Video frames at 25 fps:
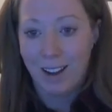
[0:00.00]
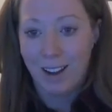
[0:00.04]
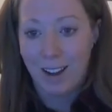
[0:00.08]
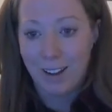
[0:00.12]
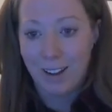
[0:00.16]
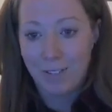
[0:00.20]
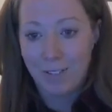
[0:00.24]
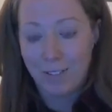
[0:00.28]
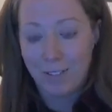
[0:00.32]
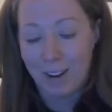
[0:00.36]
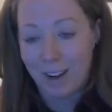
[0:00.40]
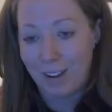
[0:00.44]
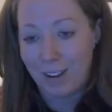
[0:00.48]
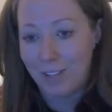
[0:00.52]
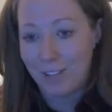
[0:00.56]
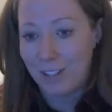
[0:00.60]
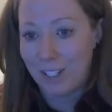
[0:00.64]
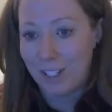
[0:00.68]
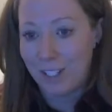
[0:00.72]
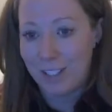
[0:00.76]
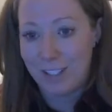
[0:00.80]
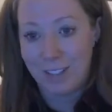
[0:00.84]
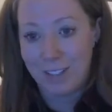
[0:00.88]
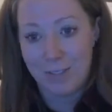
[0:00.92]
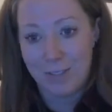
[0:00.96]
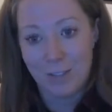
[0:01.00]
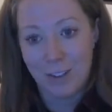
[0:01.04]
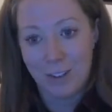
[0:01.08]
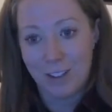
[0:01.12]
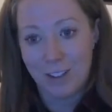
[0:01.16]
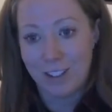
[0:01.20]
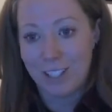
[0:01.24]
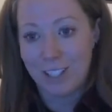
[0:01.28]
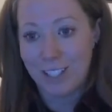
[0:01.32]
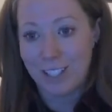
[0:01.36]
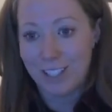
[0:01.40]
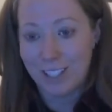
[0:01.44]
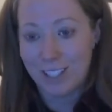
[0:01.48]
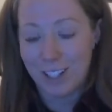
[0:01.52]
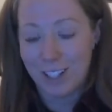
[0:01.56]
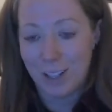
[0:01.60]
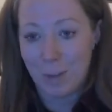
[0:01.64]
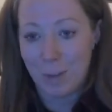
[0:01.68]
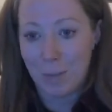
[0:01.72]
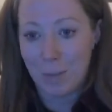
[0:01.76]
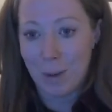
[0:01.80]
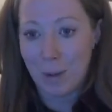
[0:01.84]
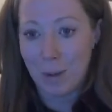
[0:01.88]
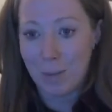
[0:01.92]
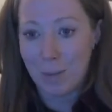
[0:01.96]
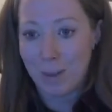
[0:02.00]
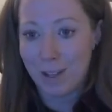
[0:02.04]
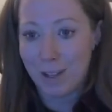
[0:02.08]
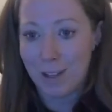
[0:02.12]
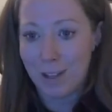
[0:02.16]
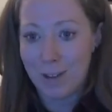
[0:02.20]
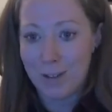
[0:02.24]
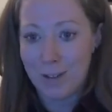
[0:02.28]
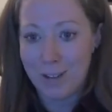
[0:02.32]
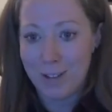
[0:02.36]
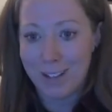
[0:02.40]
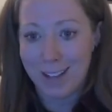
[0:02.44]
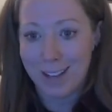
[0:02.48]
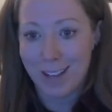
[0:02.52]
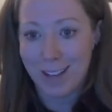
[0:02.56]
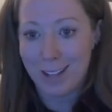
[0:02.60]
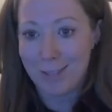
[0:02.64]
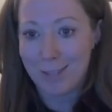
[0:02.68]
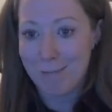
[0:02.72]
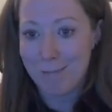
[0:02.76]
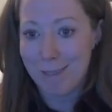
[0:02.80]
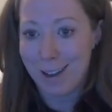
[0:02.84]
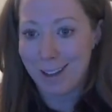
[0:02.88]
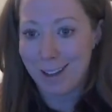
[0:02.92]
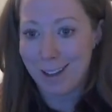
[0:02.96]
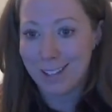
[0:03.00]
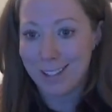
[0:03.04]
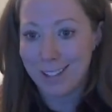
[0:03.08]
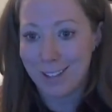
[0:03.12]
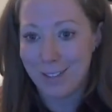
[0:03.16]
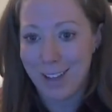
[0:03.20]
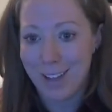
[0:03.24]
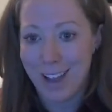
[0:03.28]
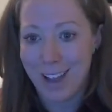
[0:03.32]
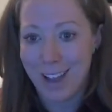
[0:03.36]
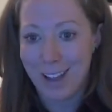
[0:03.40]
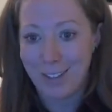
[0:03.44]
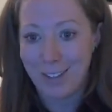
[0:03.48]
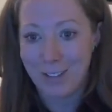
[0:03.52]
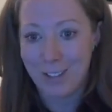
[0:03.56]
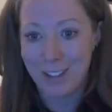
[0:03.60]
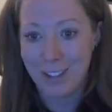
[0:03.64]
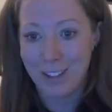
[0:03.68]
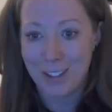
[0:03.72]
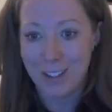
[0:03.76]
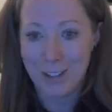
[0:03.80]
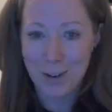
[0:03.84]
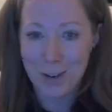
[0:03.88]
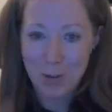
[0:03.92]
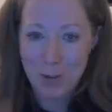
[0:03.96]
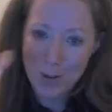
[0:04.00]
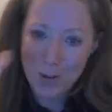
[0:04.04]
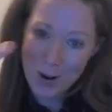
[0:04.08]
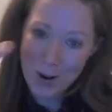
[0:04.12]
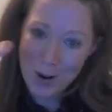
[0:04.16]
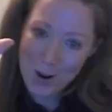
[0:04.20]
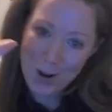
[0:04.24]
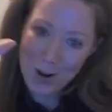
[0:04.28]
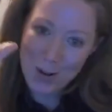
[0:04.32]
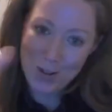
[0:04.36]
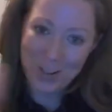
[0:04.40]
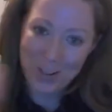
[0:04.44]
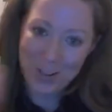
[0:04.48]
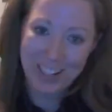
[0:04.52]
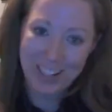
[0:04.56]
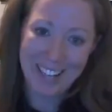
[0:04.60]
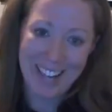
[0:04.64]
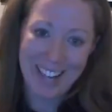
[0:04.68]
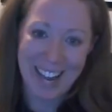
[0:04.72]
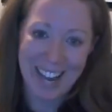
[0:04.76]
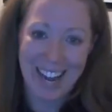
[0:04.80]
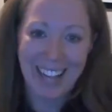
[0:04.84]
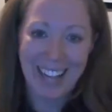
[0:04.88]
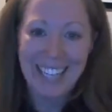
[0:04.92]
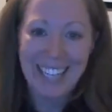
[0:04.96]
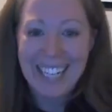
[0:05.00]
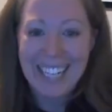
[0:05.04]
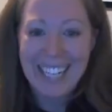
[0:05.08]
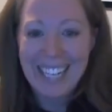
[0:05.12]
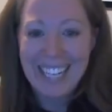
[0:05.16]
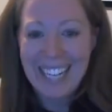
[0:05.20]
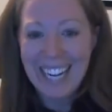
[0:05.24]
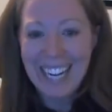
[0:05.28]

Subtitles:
high five, Jason, for touching on the public use aspects of Hanford, too. Woo! Yeah.